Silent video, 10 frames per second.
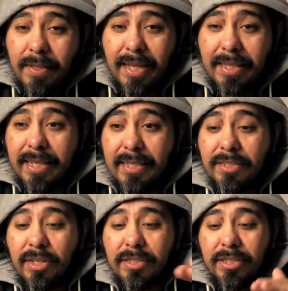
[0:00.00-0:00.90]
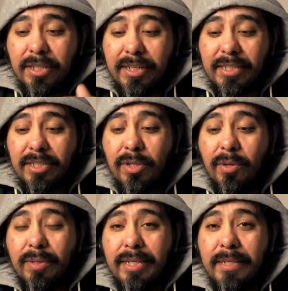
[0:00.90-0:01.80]
and then starts turning
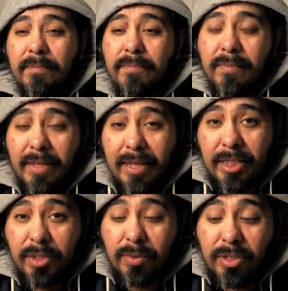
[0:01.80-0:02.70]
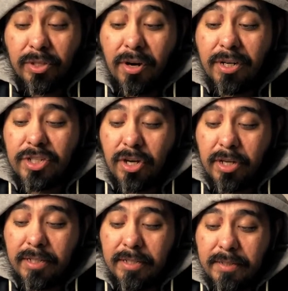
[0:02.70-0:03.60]
slowly into a dark
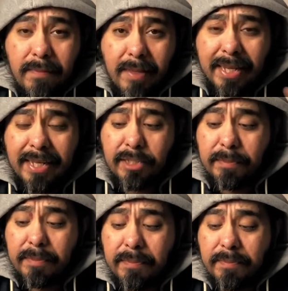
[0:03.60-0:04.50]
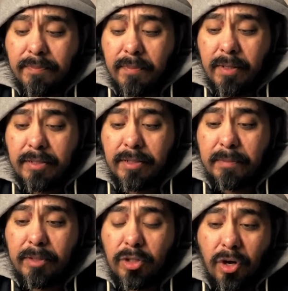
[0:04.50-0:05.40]
chocolate. I get some,
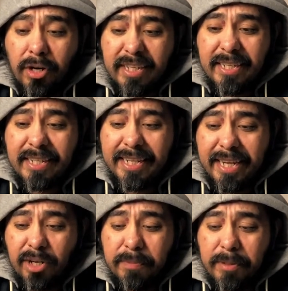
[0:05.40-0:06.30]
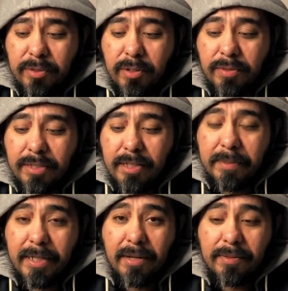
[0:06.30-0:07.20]
some dark caramel notes
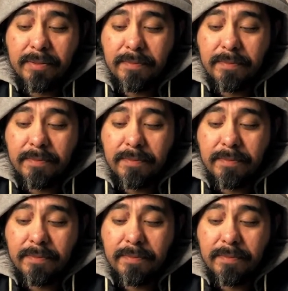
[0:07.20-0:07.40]
coming out.